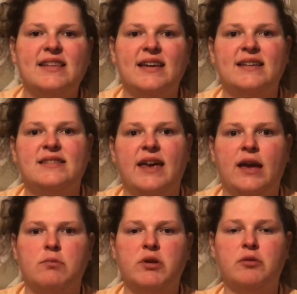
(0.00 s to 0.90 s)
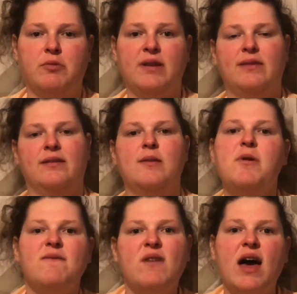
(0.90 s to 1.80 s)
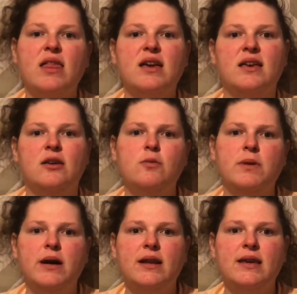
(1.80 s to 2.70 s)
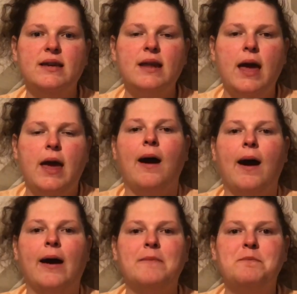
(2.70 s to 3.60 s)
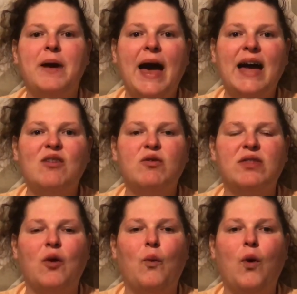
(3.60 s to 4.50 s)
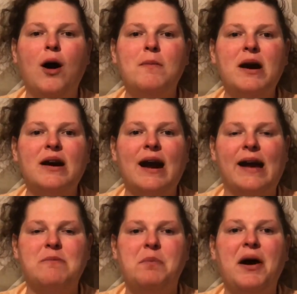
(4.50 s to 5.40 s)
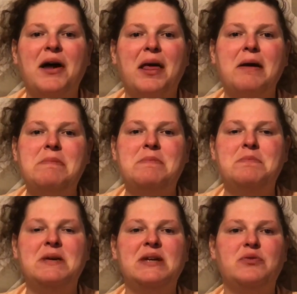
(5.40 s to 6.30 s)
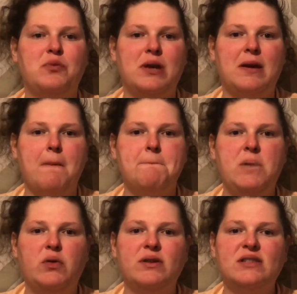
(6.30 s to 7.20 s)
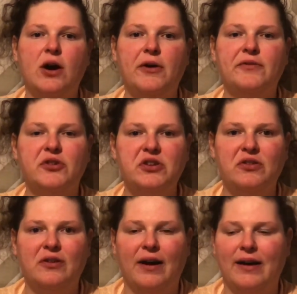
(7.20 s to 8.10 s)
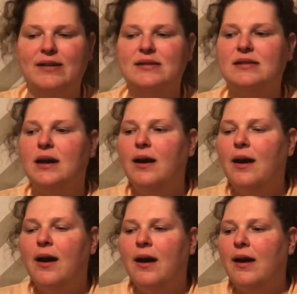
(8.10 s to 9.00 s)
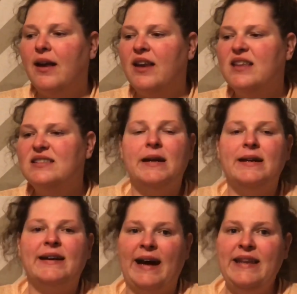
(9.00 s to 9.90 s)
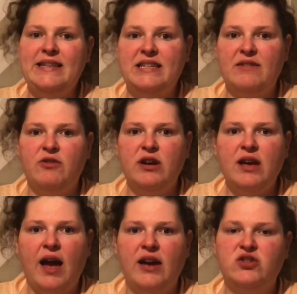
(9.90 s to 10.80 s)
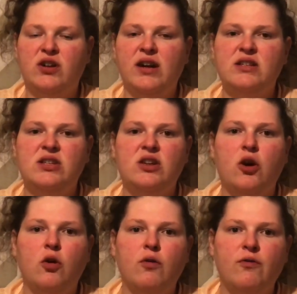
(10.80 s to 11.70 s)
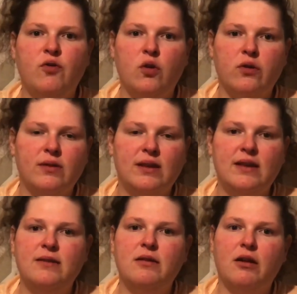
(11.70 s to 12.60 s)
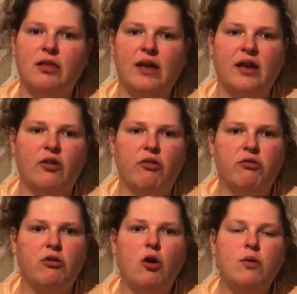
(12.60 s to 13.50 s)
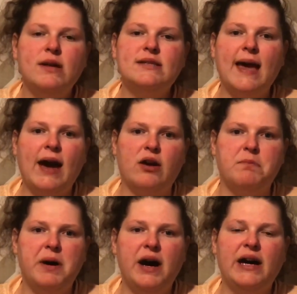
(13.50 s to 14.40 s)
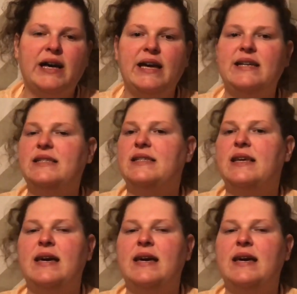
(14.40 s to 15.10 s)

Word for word: it's Amber with Limit Valley Couponing. I'm back with a Walmart Ibotta midweek bonus haul for you guys. It is kind of different. I tried to go for the like lowest out of pocket,